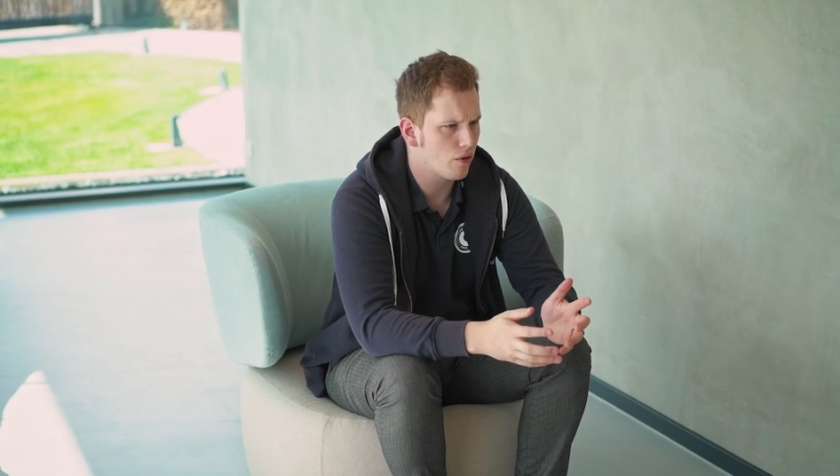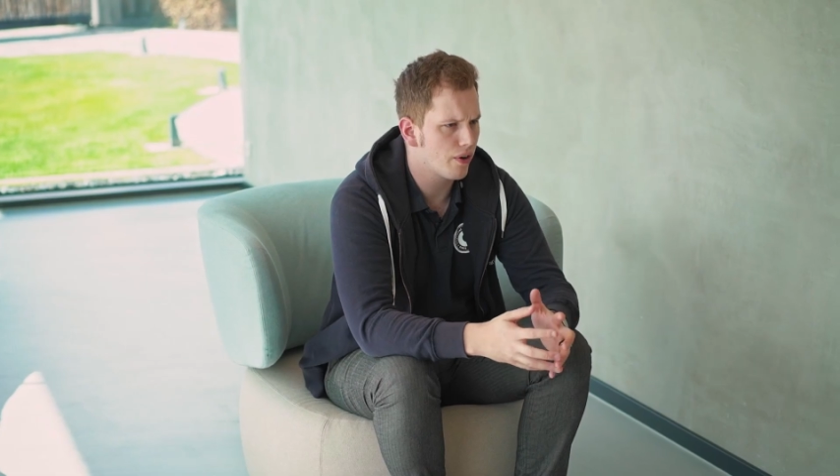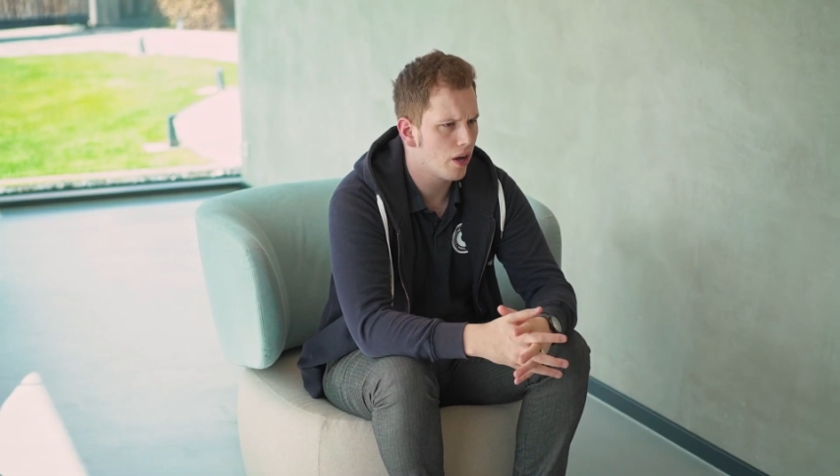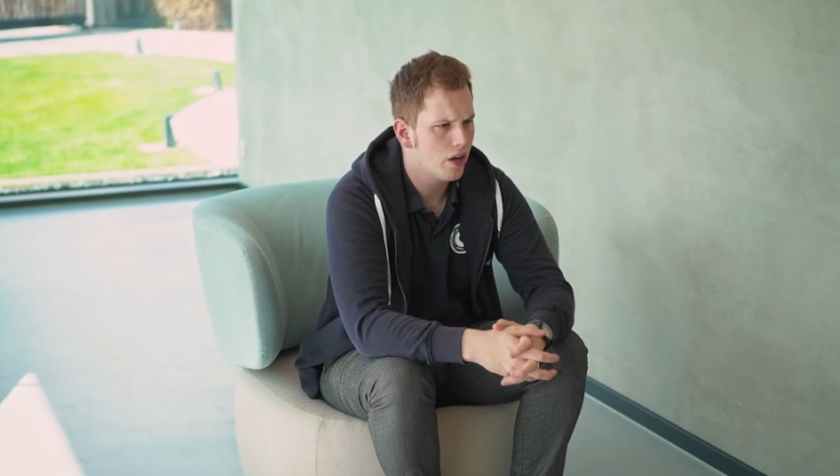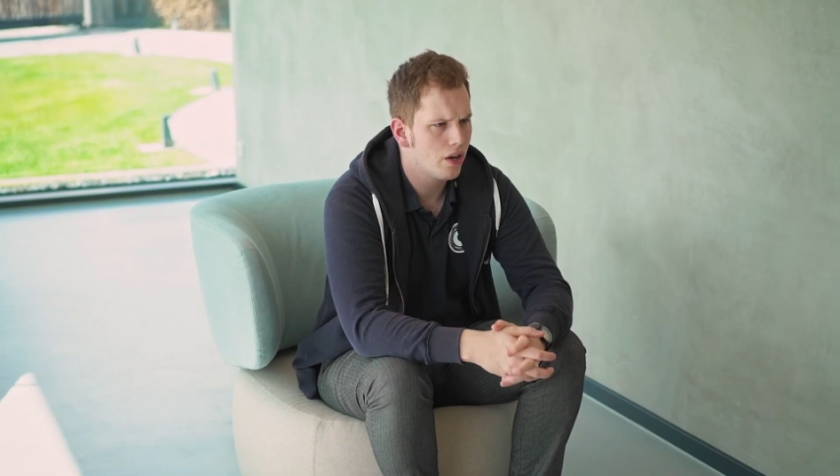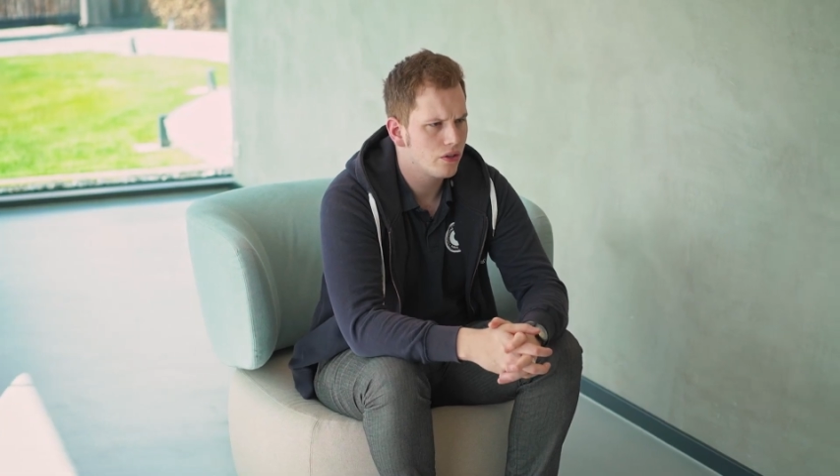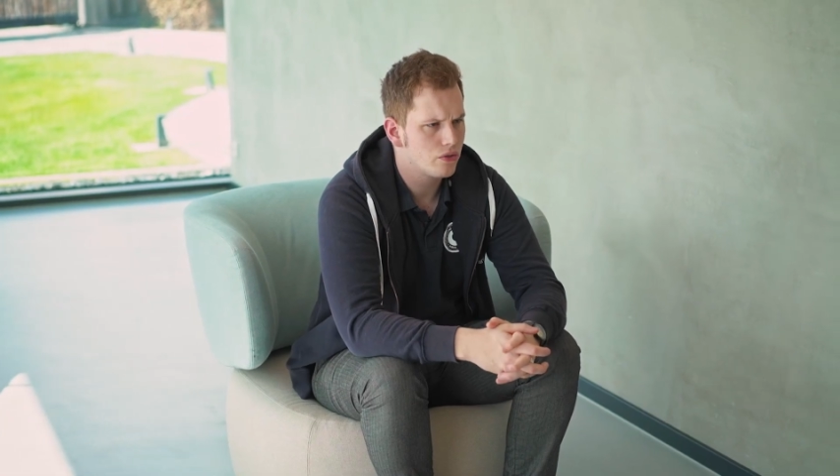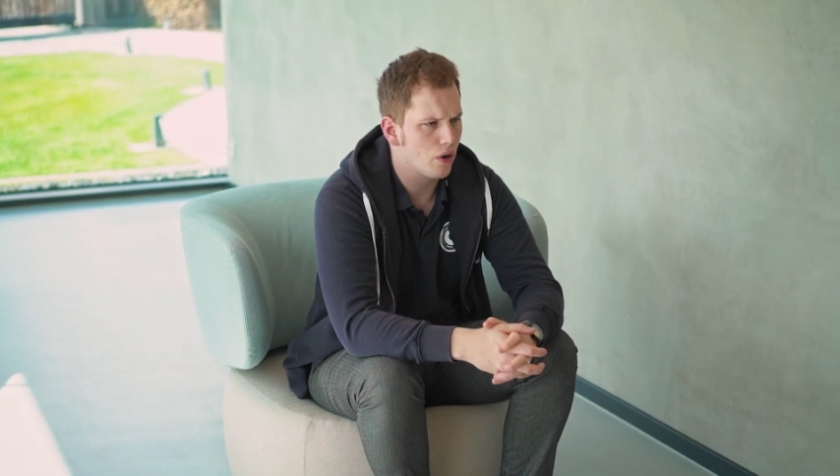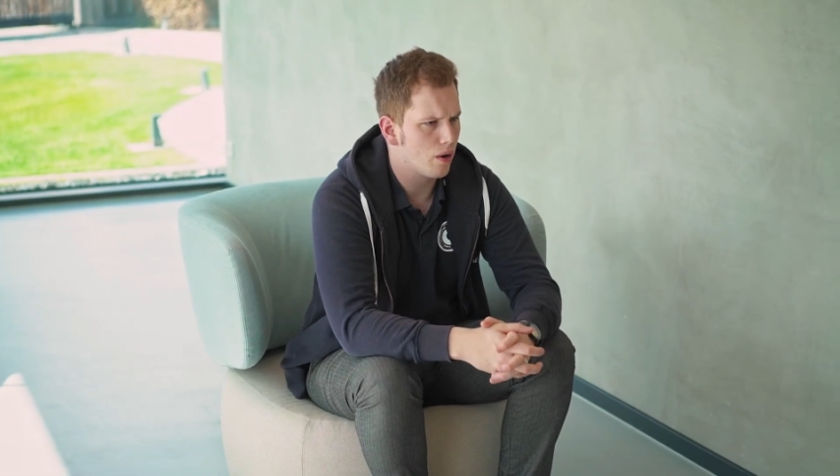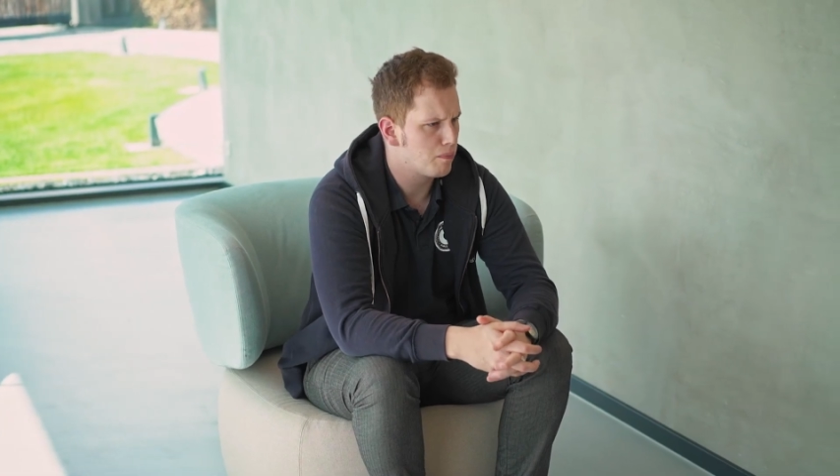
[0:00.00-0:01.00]
over
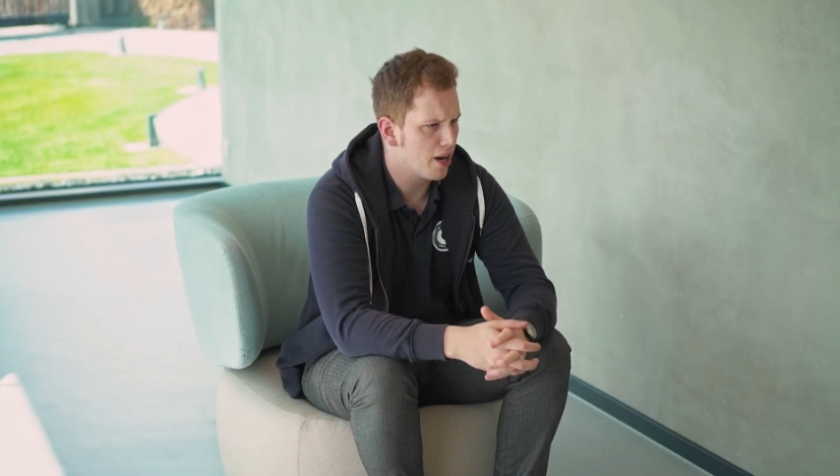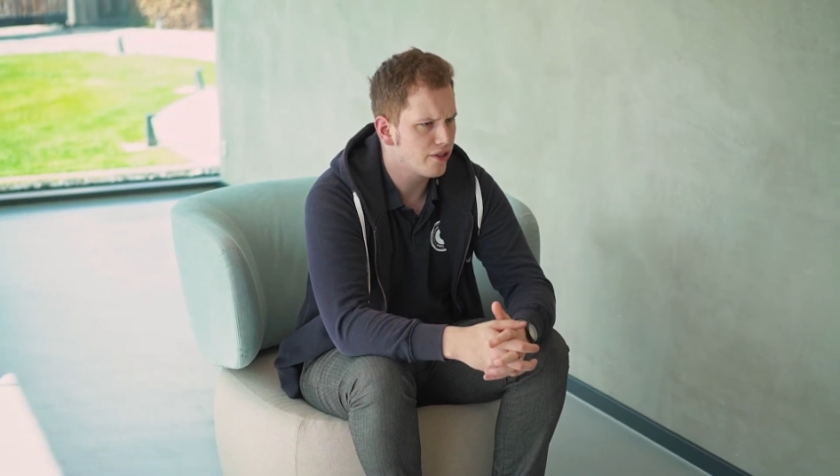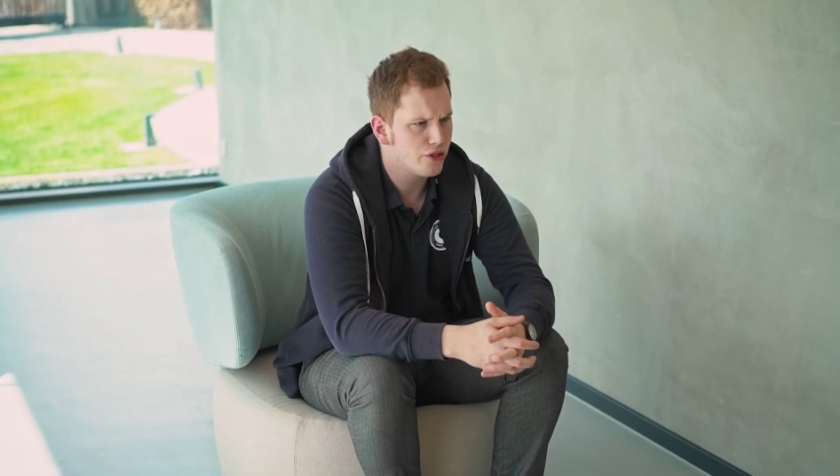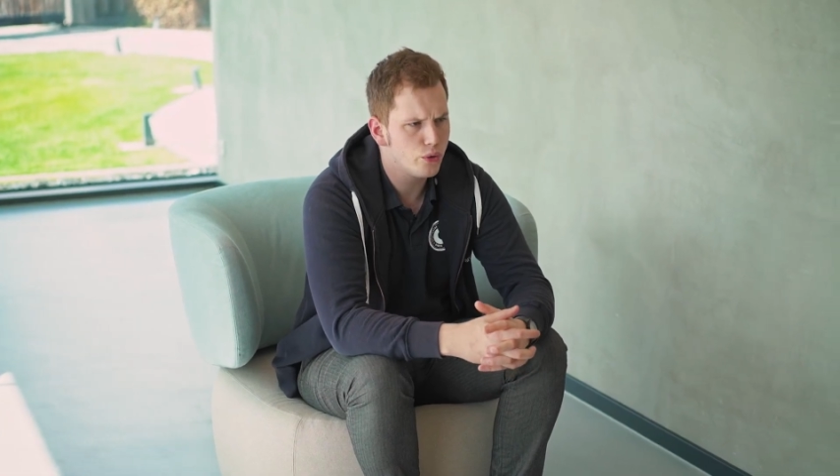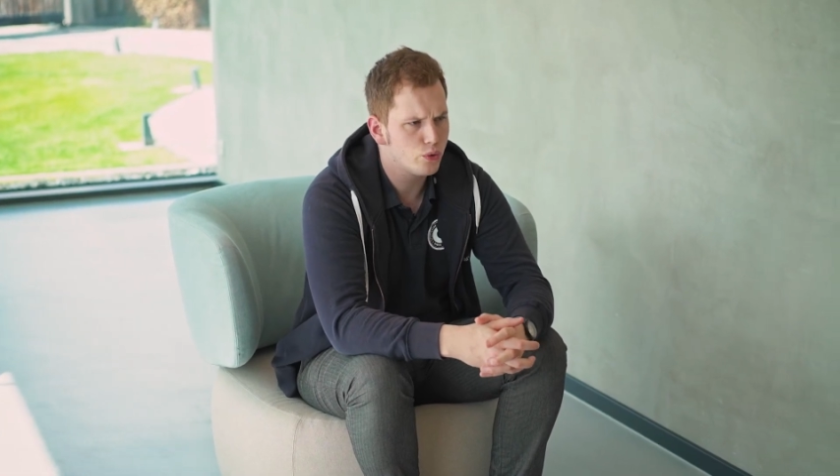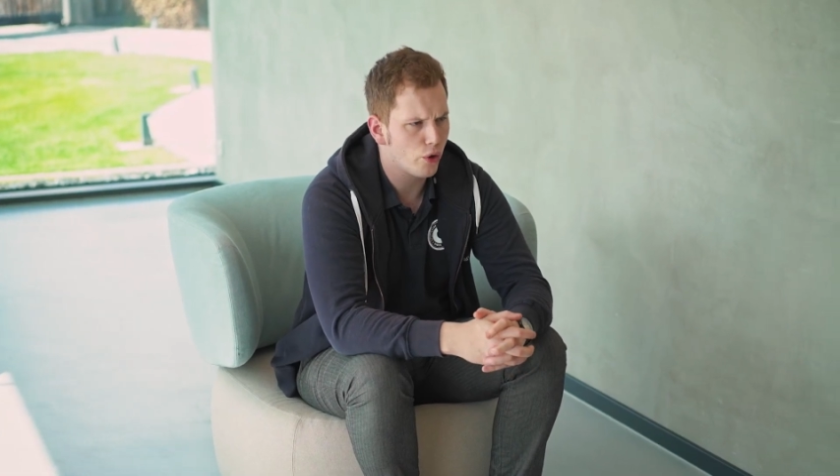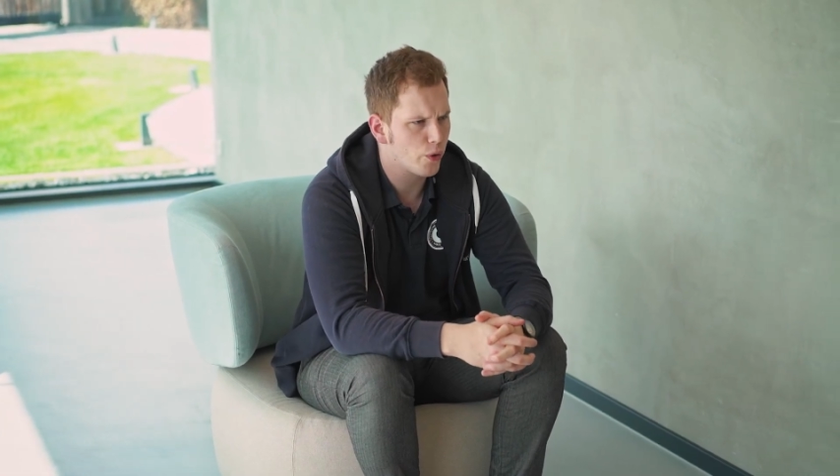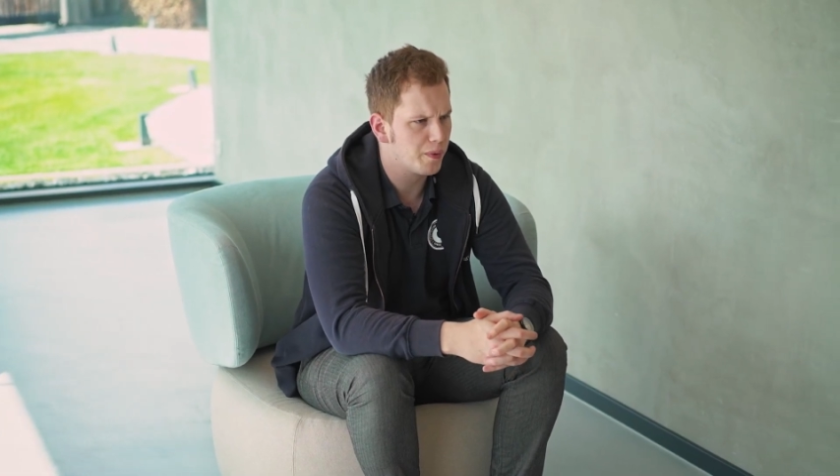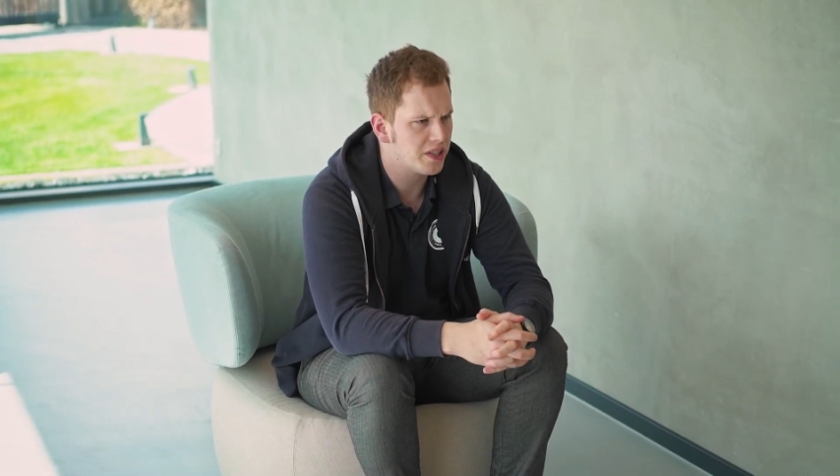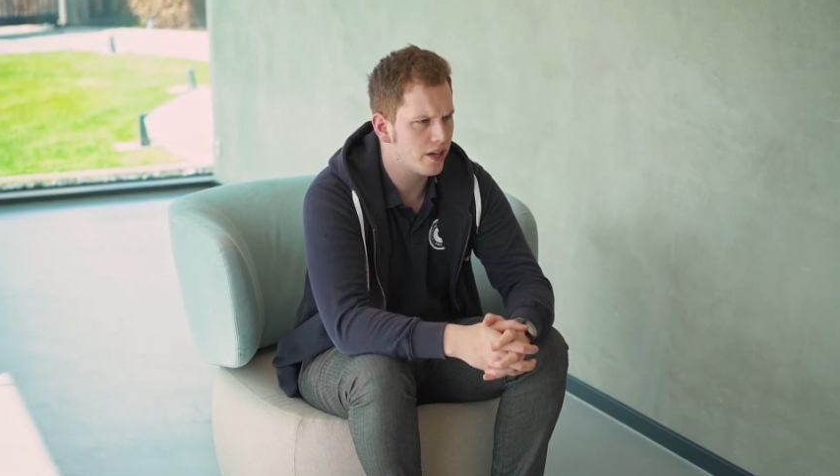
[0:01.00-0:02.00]
to our brand new
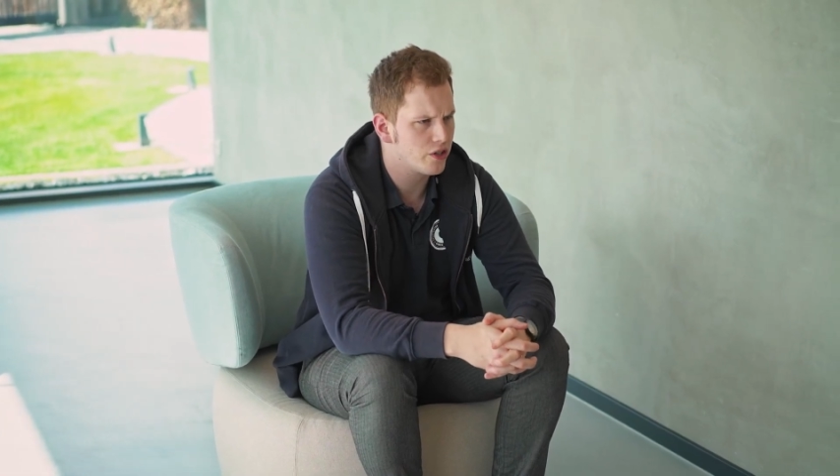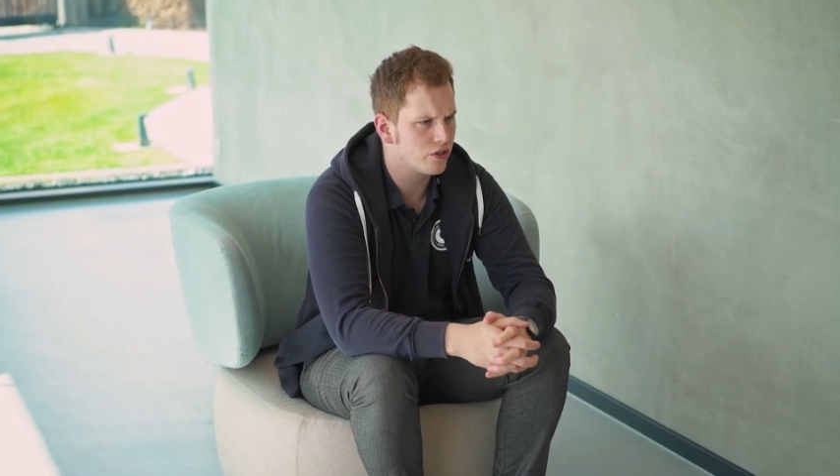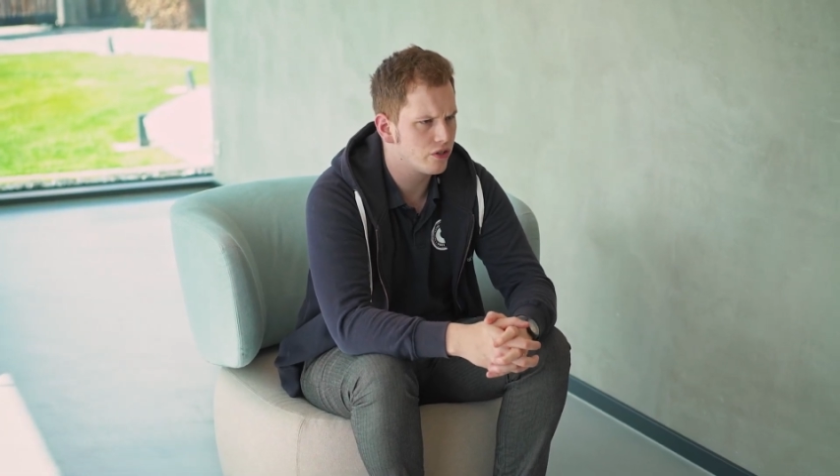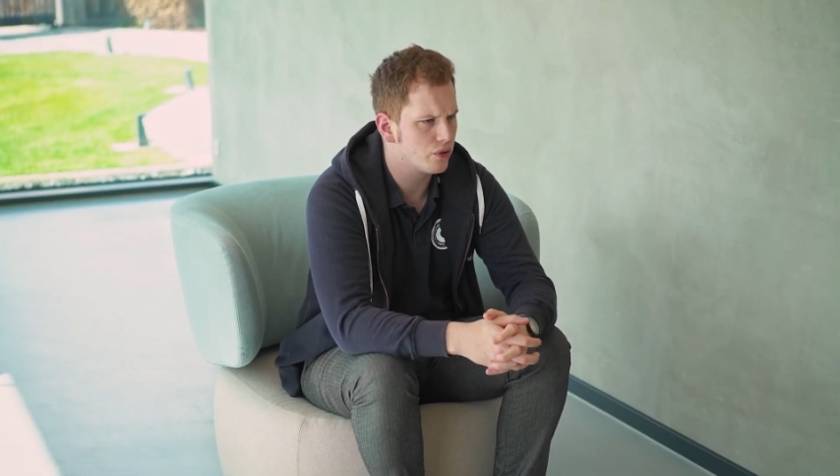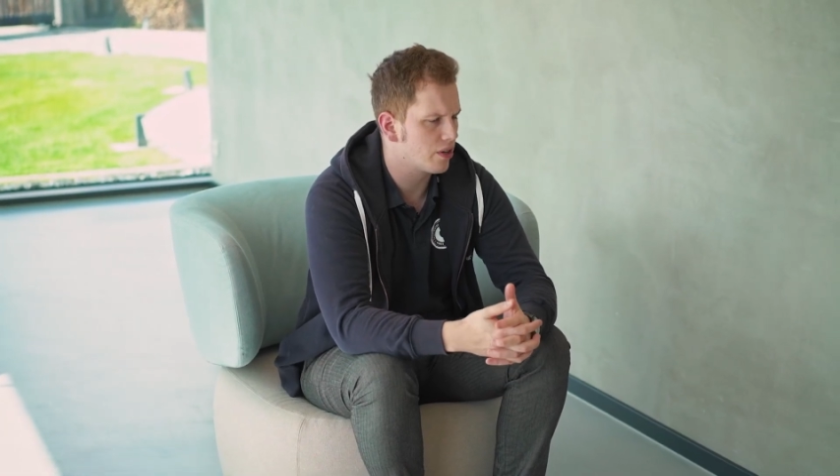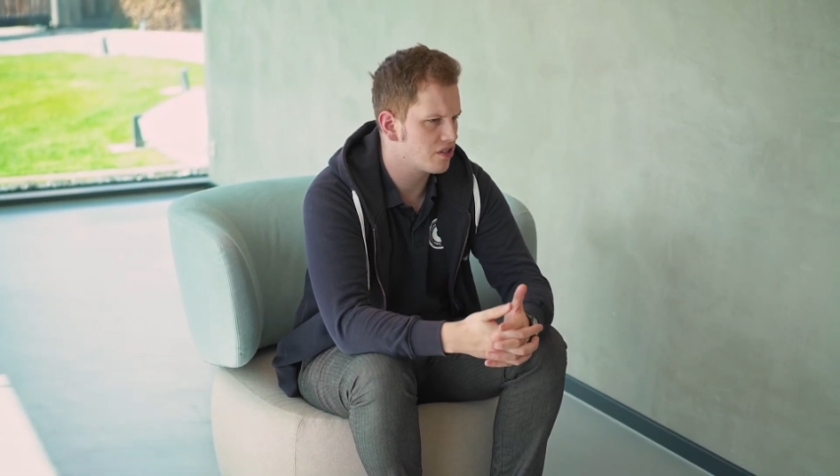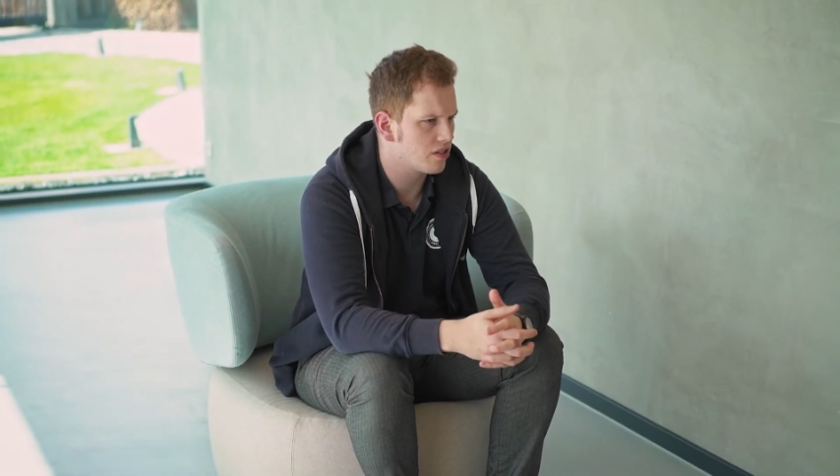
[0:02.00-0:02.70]
documentation to get